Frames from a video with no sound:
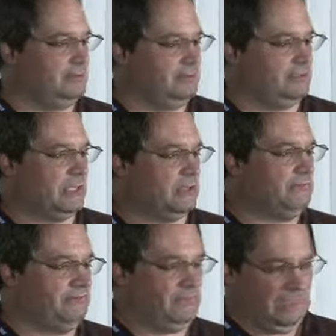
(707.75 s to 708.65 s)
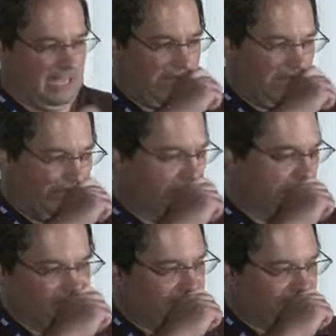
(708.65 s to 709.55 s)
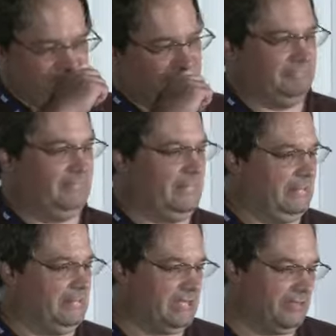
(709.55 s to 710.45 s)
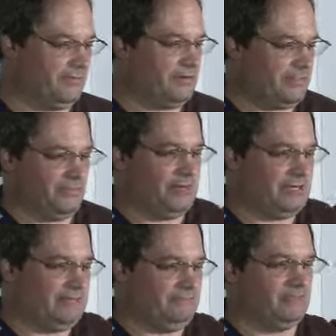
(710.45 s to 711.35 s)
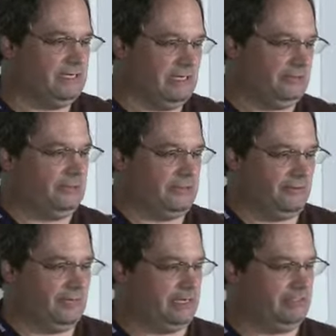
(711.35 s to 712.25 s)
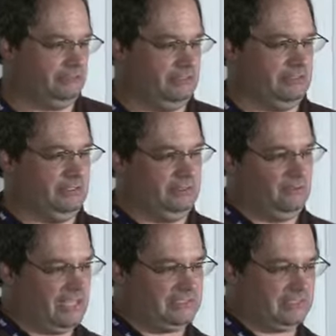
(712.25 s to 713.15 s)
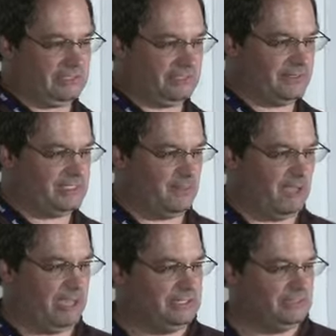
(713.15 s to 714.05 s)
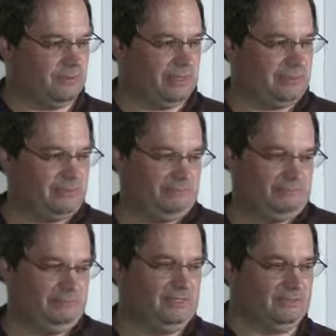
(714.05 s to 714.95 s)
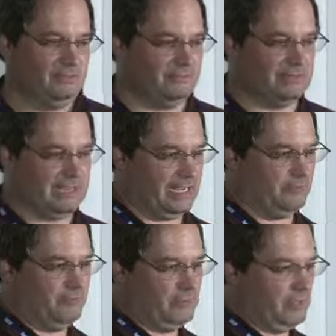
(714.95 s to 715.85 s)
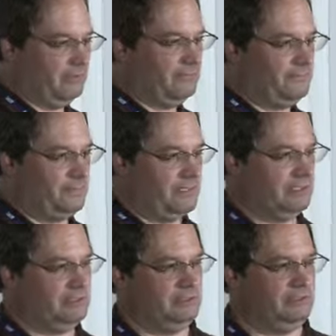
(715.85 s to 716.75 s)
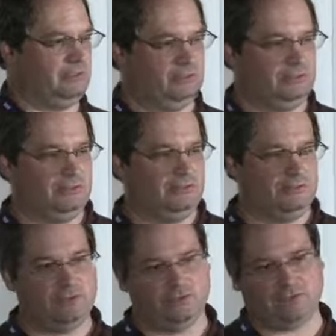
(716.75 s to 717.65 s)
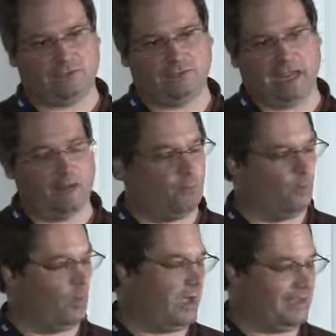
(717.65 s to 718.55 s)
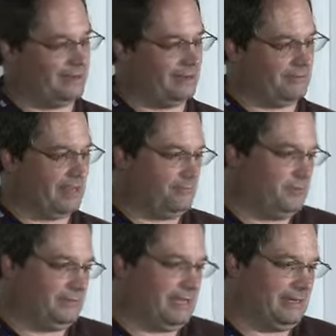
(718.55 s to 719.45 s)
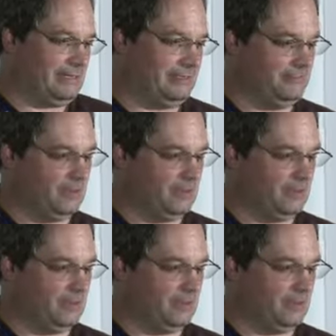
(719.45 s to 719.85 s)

So the other authority, the null authority, basically responds with the name of the user. And why did I put that in?